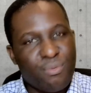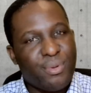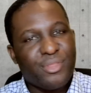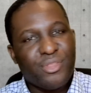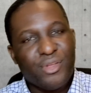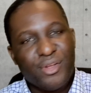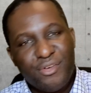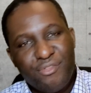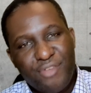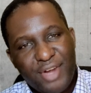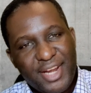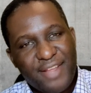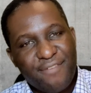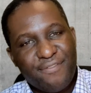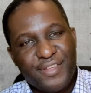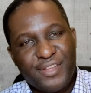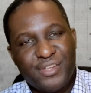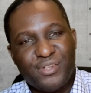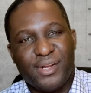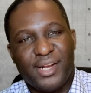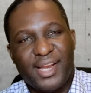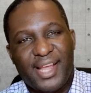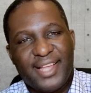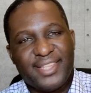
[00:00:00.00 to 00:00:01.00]
we don't really
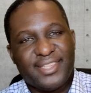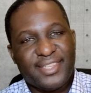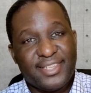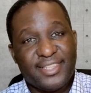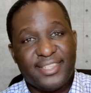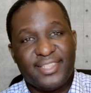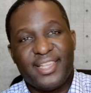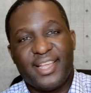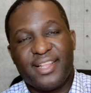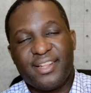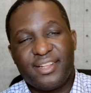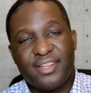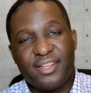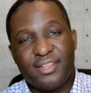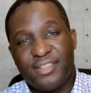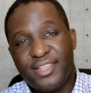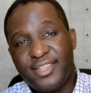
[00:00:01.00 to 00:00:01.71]
visualize and see anything.